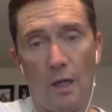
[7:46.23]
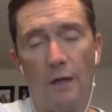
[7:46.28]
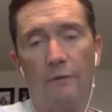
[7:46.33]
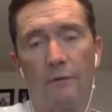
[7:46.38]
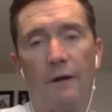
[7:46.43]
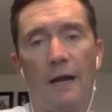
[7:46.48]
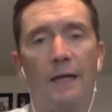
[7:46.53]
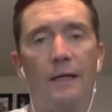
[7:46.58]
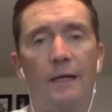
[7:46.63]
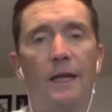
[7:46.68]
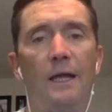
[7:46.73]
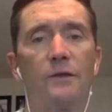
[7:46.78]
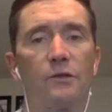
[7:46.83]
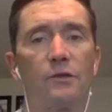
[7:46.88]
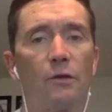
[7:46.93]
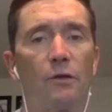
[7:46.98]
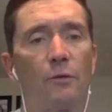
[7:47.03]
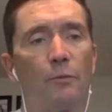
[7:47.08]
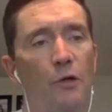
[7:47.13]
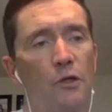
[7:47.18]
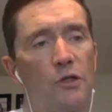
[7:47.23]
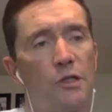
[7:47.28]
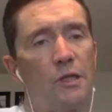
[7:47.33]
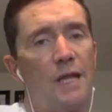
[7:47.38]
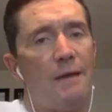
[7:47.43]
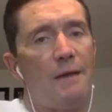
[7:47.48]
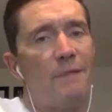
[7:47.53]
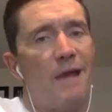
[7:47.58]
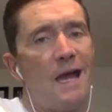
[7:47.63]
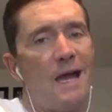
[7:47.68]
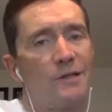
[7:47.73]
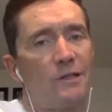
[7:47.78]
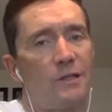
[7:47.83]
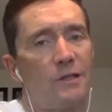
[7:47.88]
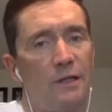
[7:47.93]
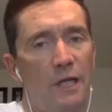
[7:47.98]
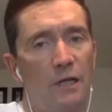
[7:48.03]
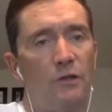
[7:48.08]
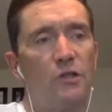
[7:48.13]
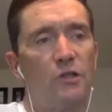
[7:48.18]
Right? So they're pushing that
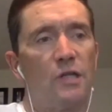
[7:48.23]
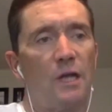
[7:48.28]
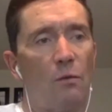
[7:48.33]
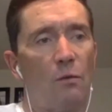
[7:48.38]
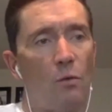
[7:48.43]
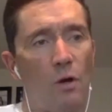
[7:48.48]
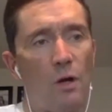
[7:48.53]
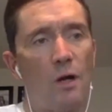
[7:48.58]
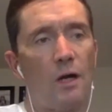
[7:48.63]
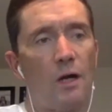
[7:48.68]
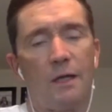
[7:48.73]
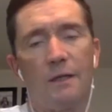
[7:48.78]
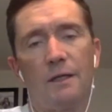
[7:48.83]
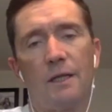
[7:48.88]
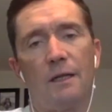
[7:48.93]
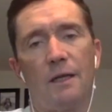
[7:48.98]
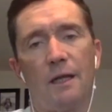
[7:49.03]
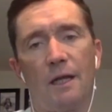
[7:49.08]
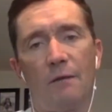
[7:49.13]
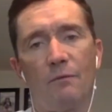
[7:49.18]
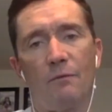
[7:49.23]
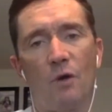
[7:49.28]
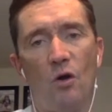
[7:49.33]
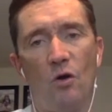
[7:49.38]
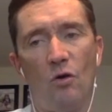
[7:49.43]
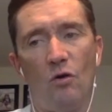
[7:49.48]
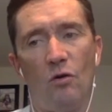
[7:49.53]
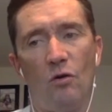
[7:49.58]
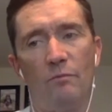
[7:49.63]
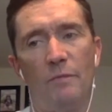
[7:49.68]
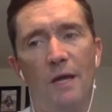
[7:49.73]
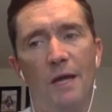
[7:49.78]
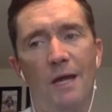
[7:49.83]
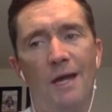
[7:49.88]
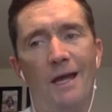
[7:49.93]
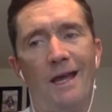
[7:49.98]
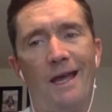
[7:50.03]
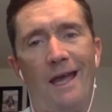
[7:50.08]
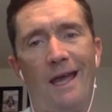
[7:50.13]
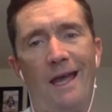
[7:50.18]
masculine energy at work and then they come home
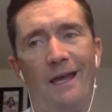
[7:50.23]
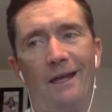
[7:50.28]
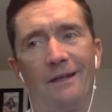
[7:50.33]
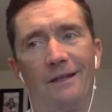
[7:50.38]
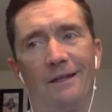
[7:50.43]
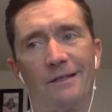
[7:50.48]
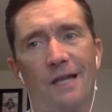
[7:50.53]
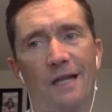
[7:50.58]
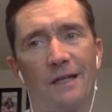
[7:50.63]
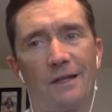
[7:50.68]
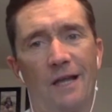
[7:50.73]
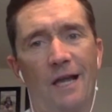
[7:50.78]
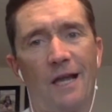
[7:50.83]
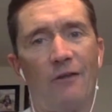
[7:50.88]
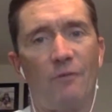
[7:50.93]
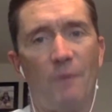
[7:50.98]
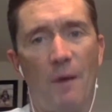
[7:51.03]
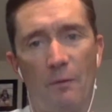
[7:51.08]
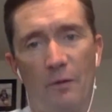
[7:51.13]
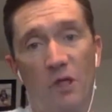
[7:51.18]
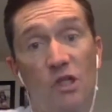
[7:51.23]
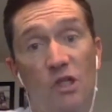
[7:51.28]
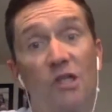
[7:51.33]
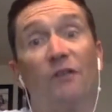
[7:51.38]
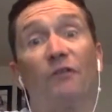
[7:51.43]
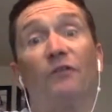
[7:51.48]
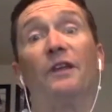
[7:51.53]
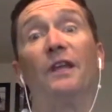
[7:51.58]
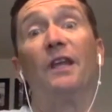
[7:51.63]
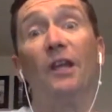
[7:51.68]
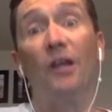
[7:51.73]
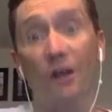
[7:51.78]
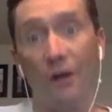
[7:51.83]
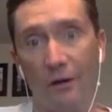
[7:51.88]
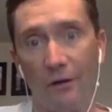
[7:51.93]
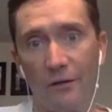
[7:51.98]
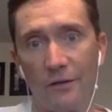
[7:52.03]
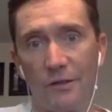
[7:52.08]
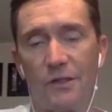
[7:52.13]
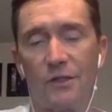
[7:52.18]
and it's like, they got to remember to shift
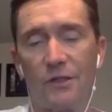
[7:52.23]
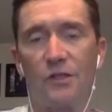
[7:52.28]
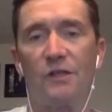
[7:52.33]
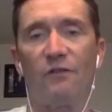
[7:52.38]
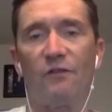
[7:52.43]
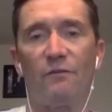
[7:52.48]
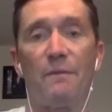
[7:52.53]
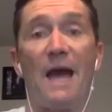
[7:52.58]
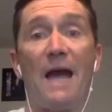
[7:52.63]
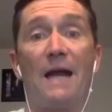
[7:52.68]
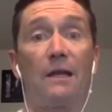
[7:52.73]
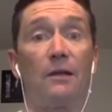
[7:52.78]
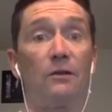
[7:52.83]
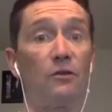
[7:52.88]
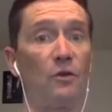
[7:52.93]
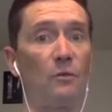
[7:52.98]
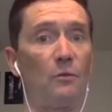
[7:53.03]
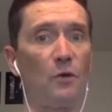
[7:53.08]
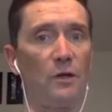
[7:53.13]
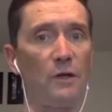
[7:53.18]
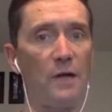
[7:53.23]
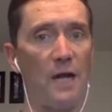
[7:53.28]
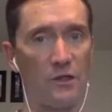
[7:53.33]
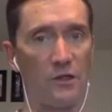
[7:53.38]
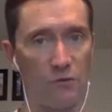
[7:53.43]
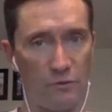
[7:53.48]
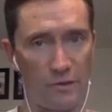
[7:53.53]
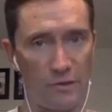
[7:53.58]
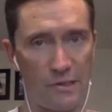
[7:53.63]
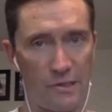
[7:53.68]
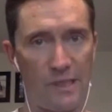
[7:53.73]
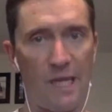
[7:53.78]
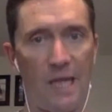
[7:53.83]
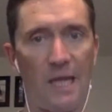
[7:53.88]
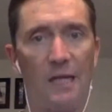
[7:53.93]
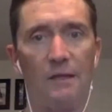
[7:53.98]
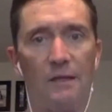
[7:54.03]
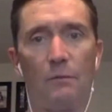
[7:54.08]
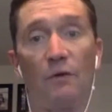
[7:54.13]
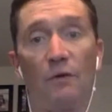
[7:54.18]
gears, to shift back into their more natural
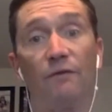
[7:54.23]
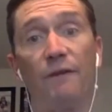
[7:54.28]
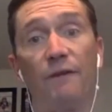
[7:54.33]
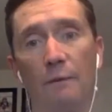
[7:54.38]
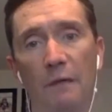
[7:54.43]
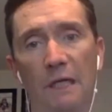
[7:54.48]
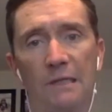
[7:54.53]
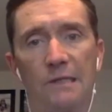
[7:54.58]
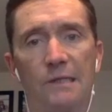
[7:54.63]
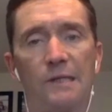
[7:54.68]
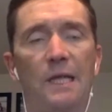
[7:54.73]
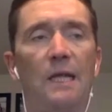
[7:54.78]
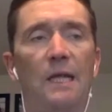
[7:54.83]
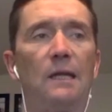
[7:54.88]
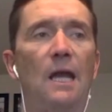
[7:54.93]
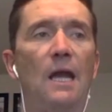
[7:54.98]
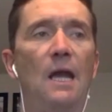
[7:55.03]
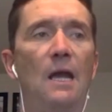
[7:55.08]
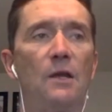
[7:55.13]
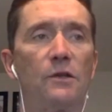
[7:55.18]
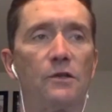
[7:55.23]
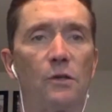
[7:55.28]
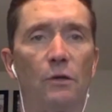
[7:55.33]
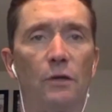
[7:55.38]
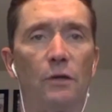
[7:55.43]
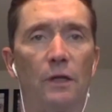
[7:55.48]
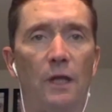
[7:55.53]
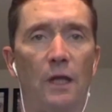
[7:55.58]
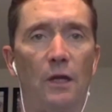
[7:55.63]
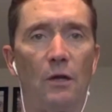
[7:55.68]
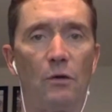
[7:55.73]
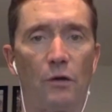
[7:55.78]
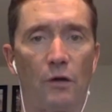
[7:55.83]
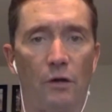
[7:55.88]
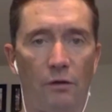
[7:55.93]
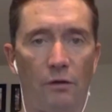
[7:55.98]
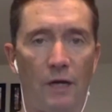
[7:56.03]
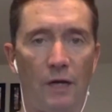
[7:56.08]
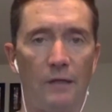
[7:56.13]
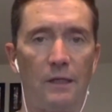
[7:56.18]
state, the more feminine state, so that they don't
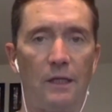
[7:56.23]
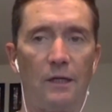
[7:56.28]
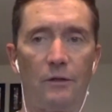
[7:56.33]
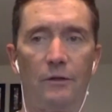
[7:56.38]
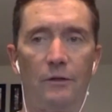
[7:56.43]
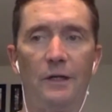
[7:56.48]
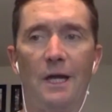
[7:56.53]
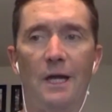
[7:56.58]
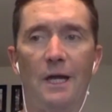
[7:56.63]
create, you know,